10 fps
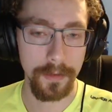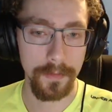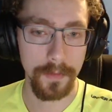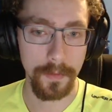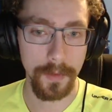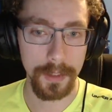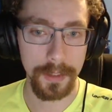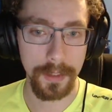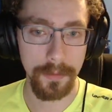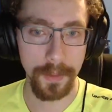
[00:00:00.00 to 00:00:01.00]
for ones
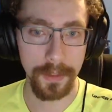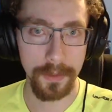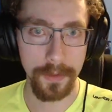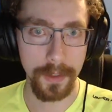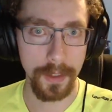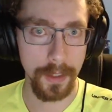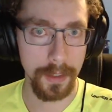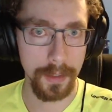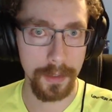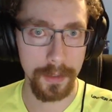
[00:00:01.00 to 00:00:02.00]
that want to
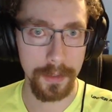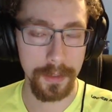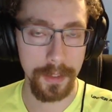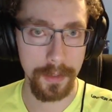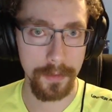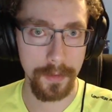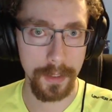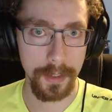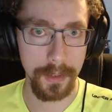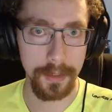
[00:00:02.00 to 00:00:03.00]
conquer,
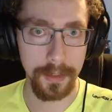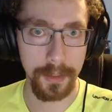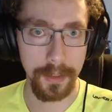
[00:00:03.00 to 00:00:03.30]
terrorize,